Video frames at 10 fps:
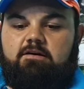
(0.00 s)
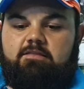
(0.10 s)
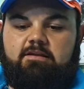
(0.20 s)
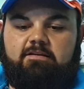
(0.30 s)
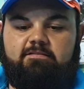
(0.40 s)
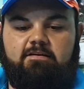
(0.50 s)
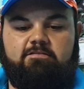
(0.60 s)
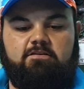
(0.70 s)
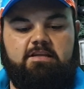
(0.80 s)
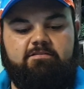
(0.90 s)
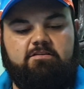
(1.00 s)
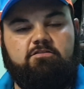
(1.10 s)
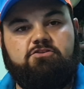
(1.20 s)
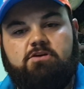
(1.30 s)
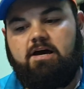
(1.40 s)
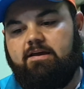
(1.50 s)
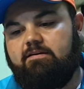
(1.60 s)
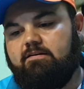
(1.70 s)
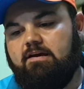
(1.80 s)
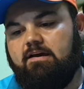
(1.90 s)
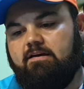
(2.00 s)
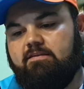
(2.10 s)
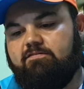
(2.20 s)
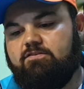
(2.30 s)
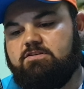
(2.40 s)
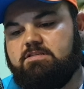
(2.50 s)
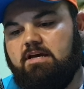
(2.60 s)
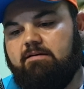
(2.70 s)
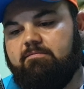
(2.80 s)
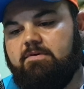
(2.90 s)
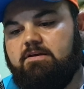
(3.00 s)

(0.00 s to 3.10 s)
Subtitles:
and then it says you leave it to dry the first time.